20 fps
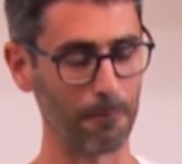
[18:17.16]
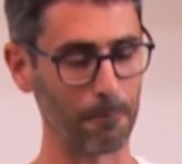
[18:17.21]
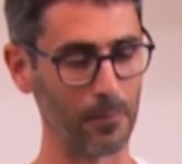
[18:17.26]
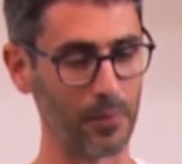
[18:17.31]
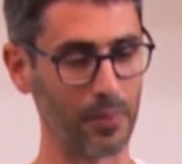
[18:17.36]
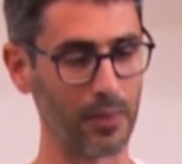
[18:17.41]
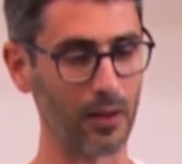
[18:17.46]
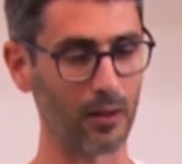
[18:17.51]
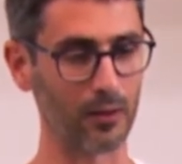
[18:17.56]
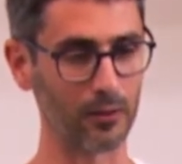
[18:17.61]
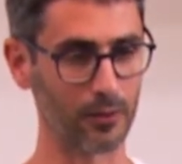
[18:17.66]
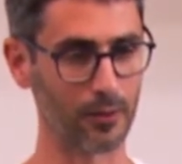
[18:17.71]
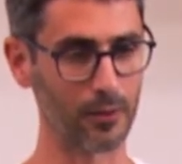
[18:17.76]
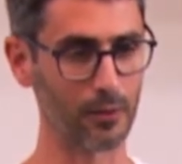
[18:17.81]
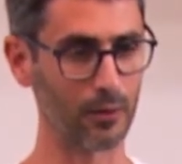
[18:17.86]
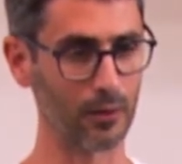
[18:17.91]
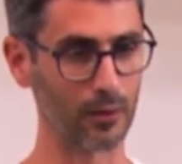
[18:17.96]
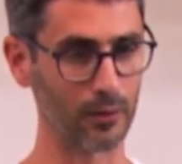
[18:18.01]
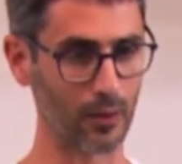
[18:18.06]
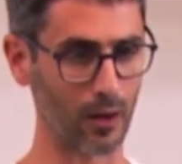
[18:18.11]
The
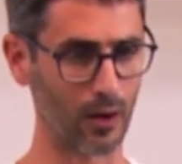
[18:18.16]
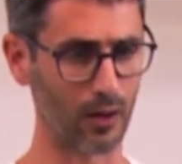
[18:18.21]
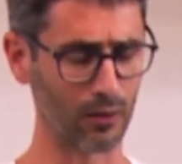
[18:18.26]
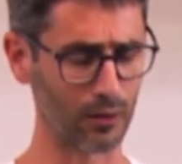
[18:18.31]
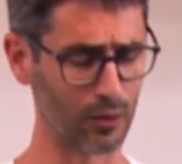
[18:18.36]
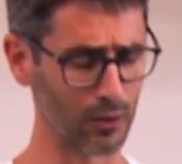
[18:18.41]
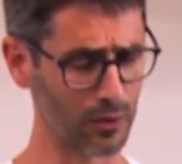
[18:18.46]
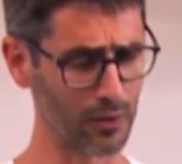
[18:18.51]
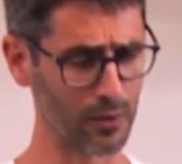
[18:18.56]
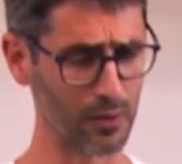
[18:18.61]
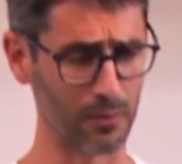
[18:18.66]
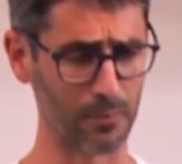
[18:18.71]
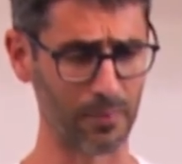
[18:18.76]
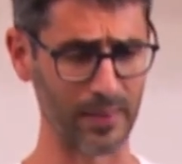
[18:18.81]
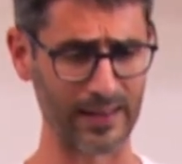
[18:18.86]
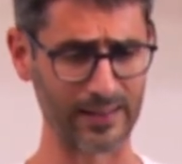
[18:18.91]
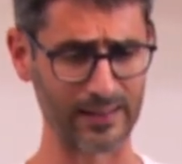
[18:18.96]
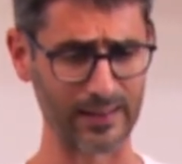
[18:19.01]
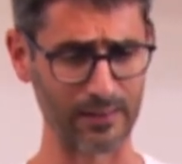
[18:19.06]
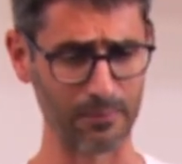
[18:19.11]
other algorithm
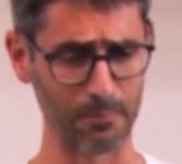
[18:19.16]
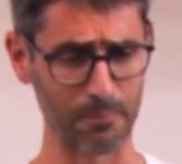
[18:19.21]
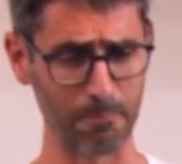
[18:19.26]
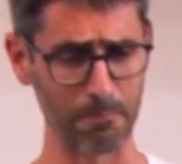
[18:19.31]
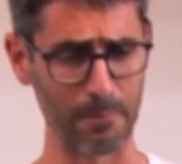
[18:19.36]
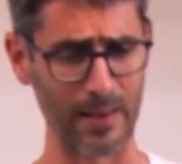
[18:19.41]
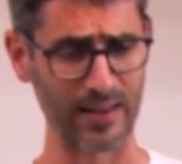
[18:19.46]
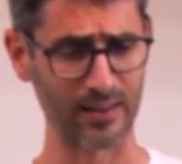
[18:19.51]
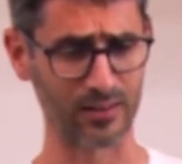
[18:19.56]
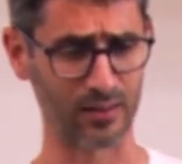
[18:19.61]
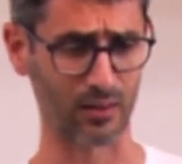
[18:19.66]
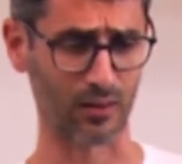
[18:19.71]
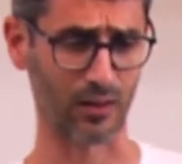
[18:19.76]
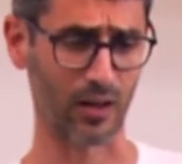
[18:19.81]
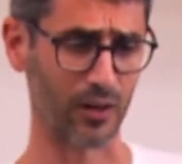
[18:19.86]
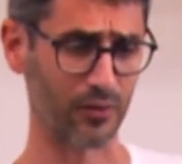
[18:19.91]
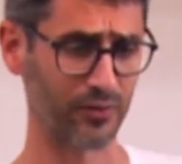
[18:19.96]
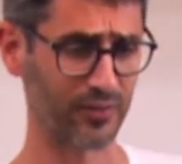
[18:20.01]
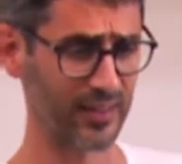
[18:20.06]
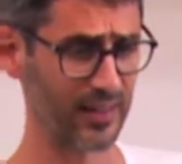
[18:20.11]
that makes a
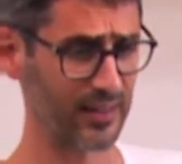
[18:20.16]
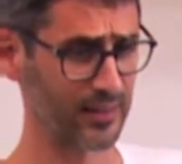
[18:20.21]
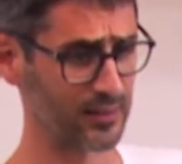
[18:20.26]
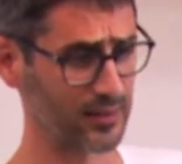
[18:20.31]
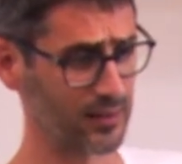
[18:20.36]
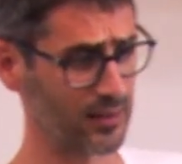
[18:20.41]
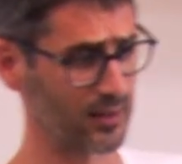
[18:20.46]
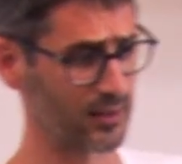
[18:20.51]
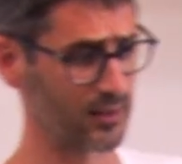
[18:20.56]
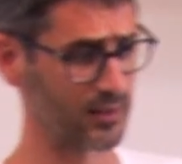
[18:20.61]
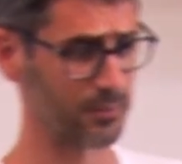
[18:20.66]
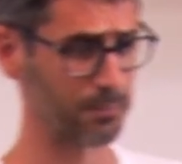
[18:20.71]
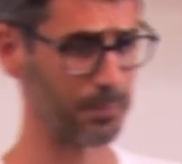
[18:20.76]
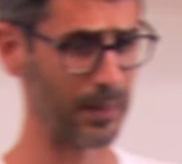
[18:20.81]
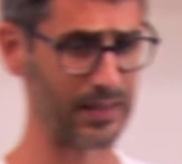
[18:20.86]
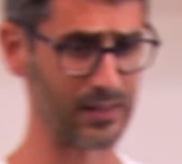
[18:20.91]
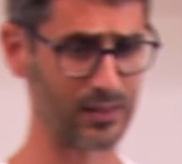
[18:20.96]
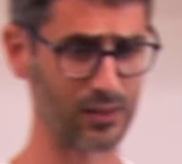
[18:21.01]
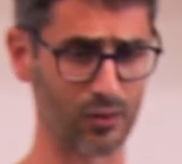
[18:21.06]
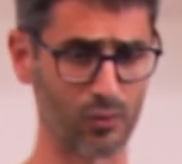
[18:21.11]
lot of sense is
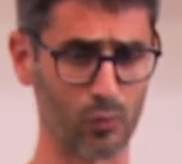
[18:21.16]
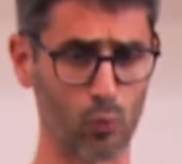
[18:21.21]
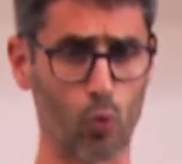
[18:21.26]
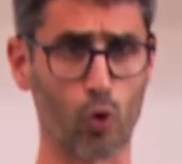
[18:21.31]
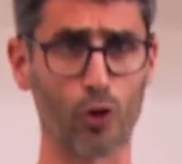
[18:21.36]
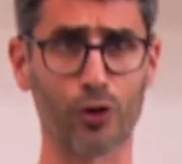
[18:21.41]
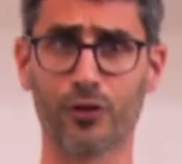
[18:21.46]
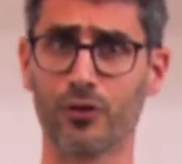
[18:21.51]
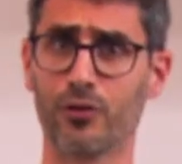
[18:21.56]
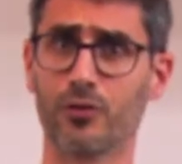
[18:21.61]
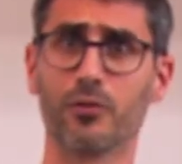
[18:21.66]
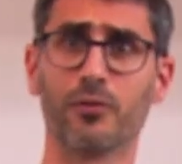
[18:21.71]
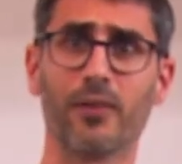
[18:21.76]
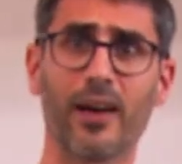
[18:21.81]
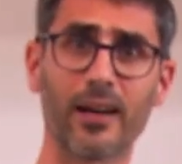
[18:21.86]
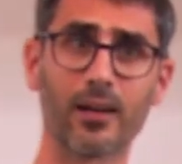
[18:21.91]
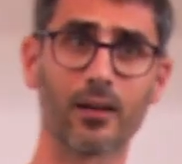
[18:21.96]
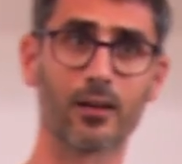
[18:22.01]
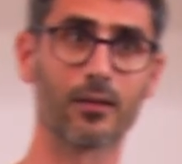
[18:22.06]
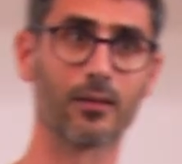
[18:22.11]
based on
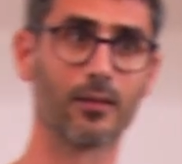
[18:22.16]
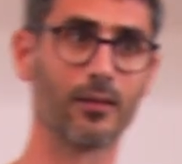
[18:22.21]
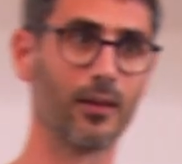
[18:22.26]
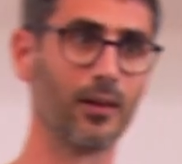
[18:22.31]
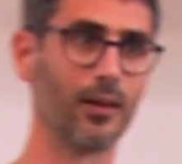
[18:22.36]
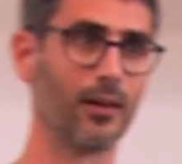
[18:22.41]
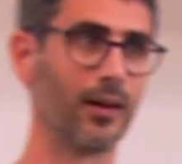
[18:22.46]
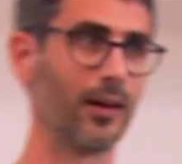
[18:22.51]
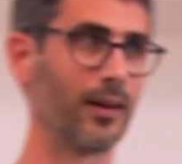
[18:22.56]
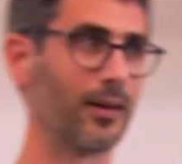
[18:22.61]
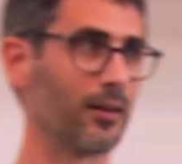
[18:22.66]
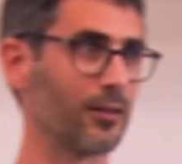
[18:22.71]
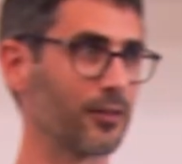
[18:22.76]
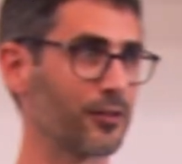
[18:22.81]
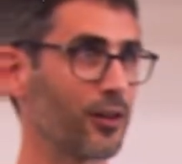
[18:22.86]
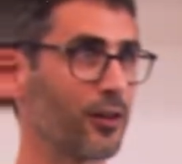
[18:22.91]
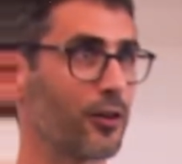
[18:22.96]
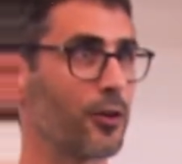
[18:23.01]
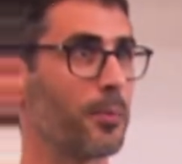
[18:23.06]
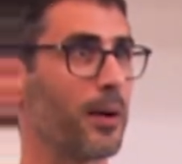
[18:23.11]
word2vec, and I'll
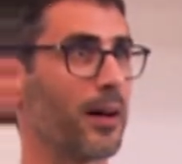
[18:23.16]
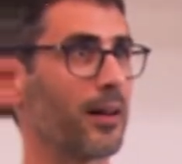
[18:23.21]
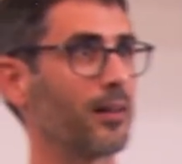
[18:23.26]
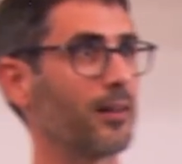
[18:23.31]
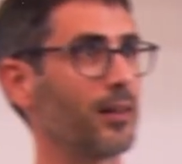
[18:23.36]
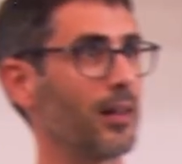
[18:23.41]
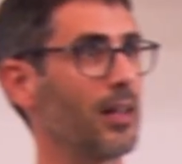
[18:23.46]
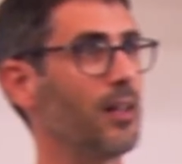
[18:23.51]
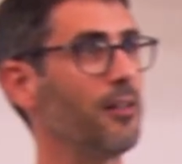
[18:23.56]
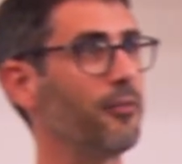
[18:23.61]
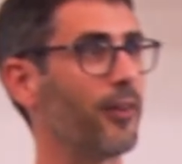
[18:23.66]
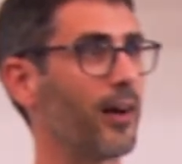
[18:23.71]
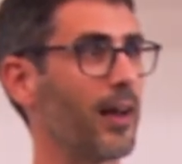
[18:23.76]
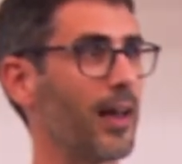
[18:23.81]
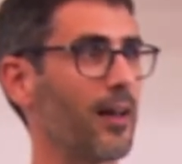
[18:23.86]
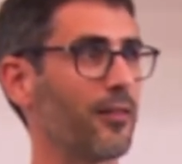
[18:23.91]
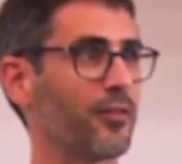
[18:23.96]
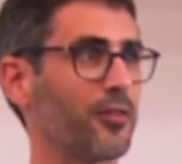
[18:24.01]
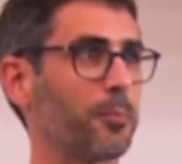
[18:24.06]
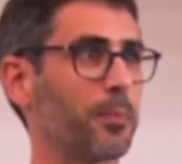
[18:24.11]
talk about it if I
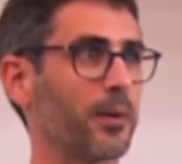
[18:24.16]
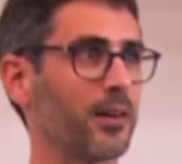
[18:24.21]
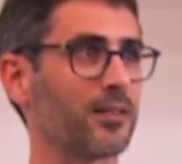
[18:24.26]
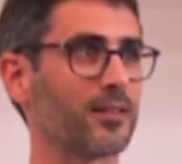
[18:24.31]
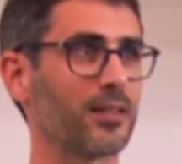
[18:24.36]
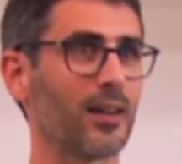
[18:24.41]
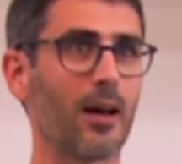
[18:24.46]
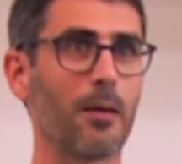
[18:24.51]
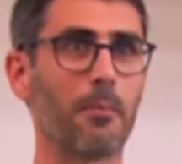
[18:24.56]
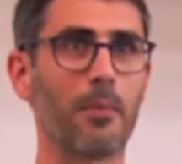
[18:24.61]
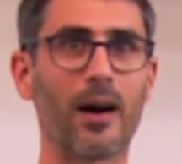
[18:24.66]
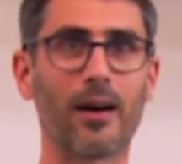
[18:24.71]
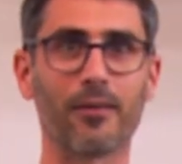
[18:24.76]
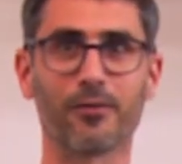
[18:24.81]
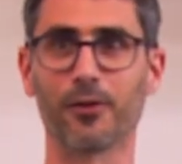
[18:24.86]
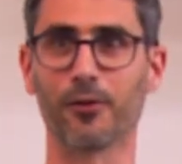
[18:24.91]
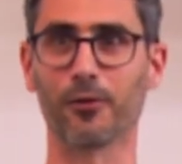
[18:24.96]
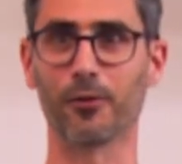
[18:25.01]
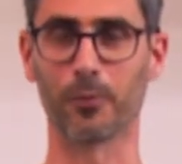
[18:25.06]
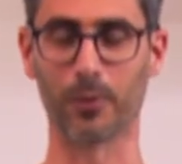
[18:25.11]
have spare time
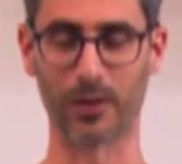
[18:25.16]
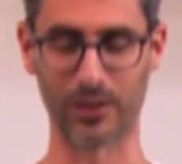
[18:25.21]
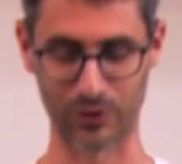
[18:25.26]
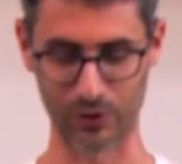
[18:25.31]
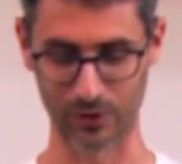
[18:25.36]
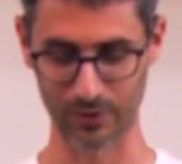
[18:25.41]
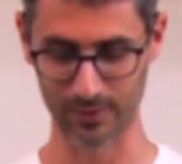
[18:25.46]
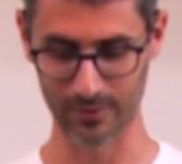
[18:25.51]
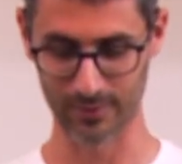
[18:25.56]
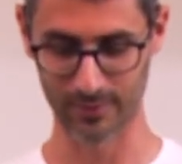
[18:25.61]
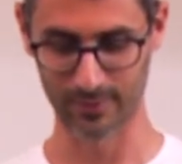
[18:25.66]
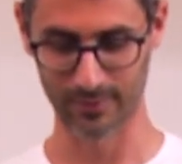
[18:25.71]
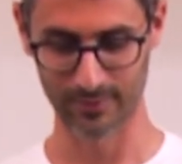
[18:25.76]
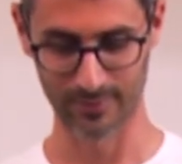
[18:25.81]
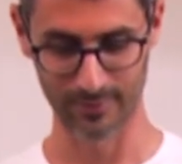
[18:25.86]
after the questions.